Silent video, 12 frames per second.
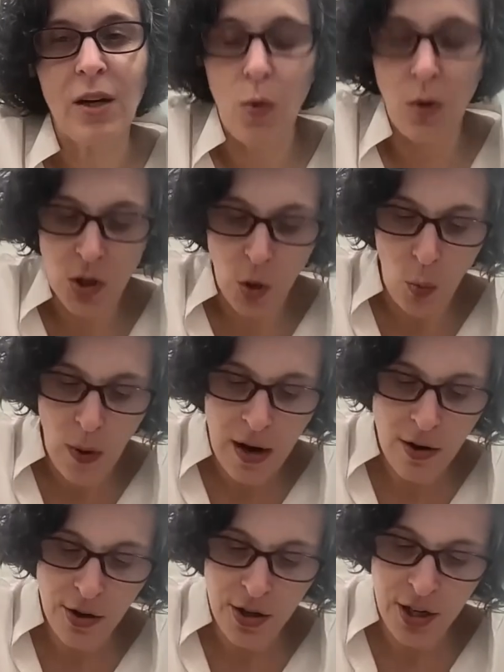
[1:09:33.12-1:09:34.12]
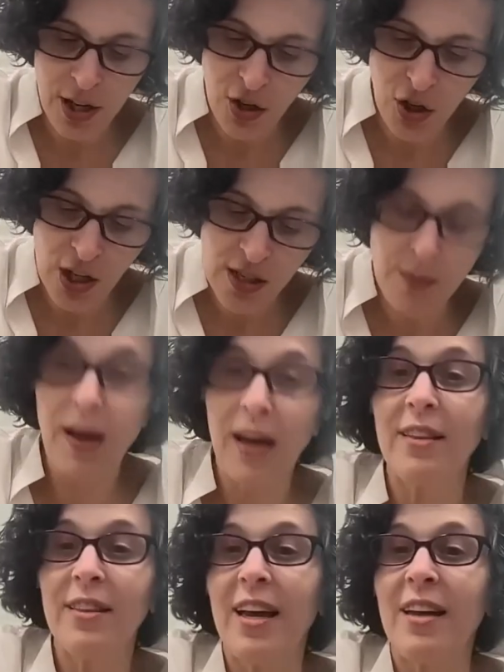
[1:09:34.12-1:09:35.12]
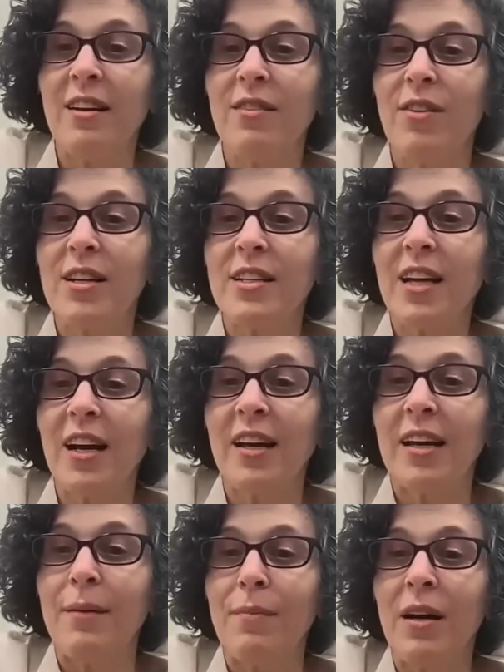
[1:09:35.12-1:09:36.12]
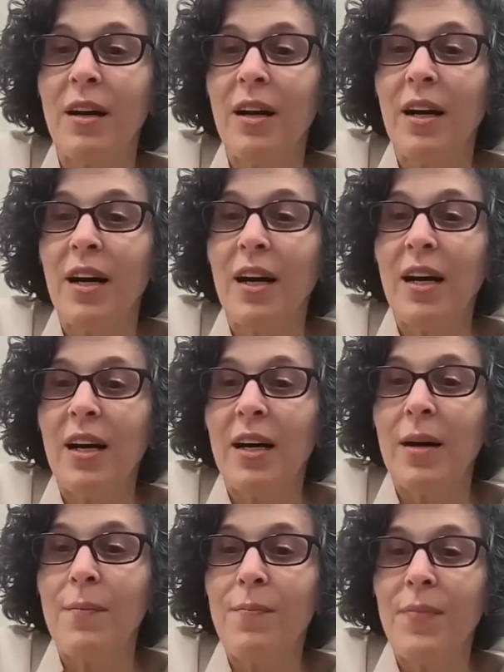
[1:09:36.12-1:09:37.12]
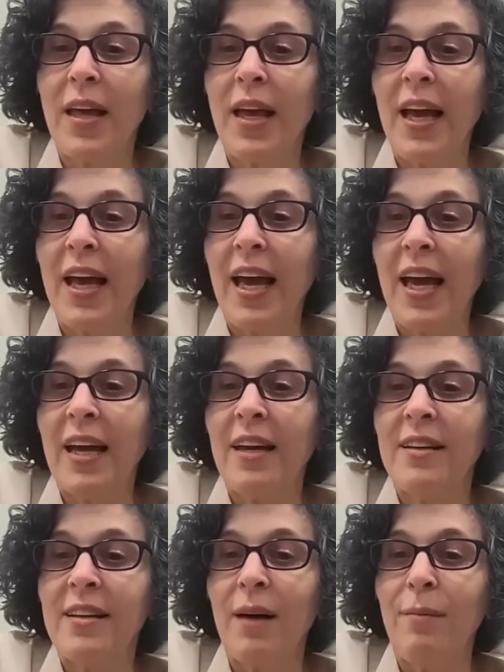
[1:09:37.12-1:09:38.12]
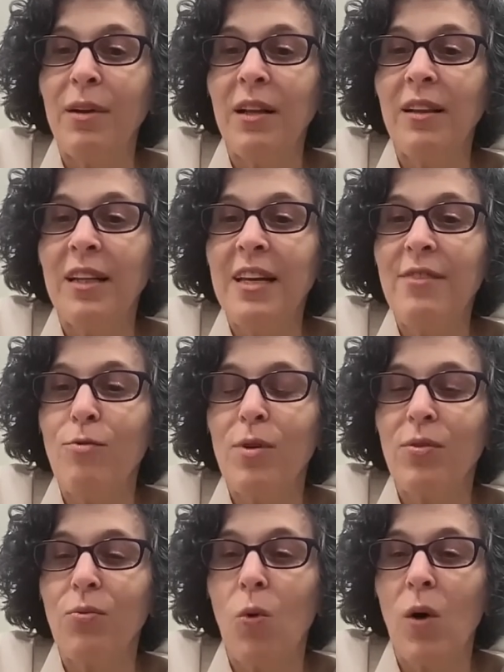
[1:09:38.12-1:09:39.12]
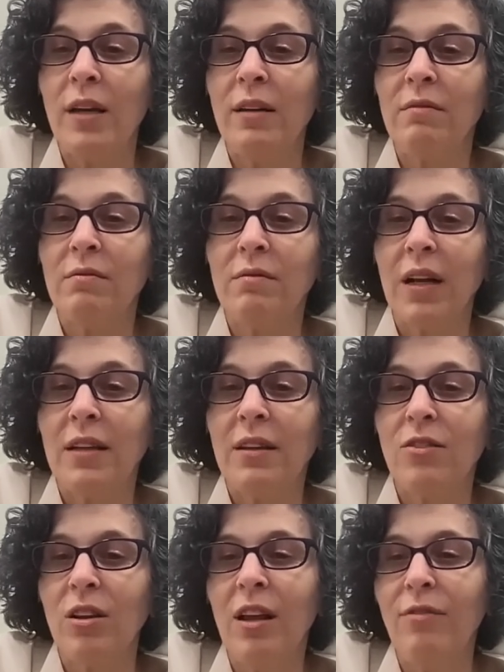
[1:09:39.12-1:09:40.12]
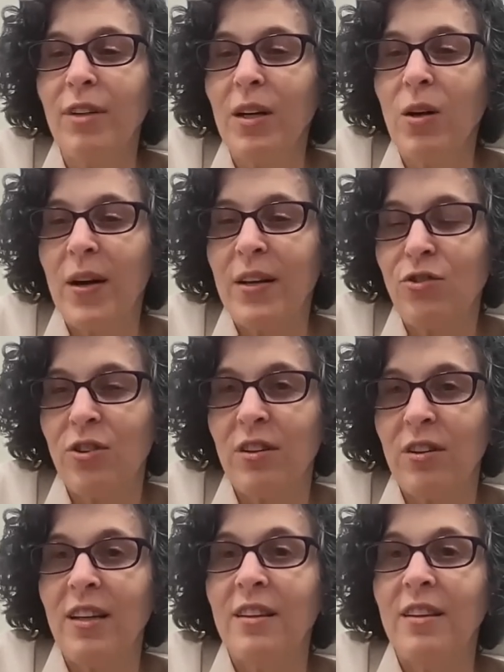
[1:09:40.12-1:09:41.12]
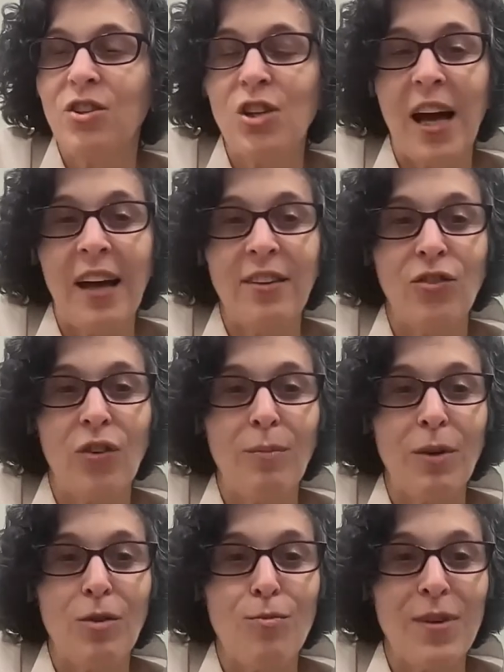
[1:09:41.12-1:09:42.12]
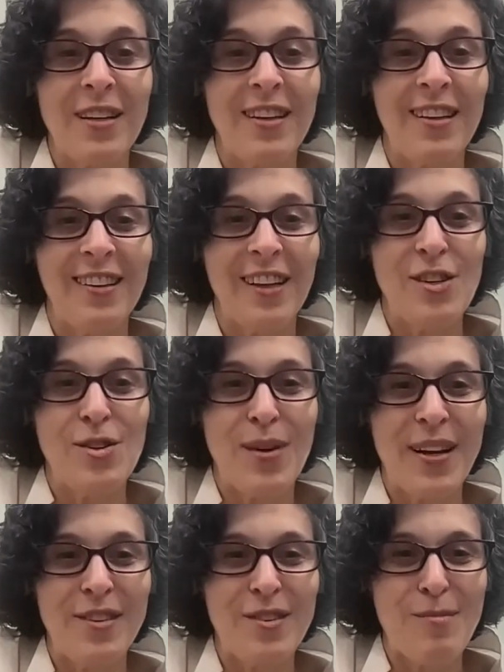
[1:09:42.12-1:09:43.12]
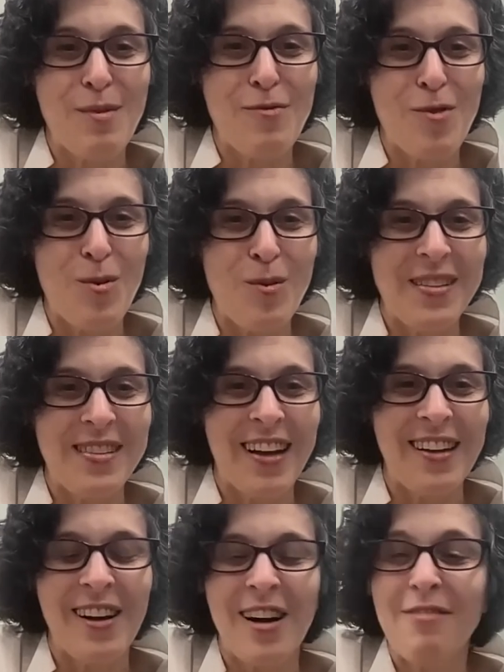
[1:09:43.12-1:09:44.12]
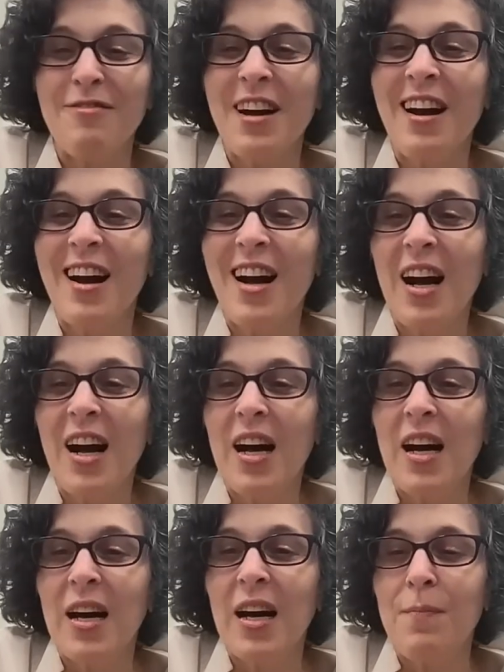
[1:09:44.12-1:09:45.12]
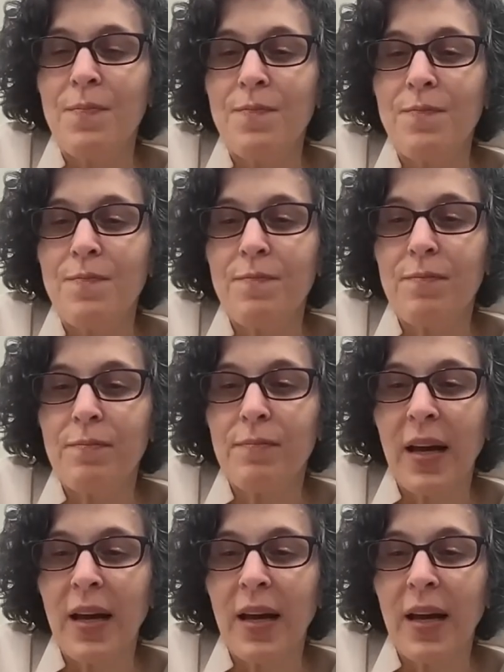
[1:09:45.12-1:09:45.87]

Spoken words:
So we are just about at the end of our time. And I'm going to leave with one. There's a lovely question in the chat, and so I'm going to read it and let you answer before we sign off. And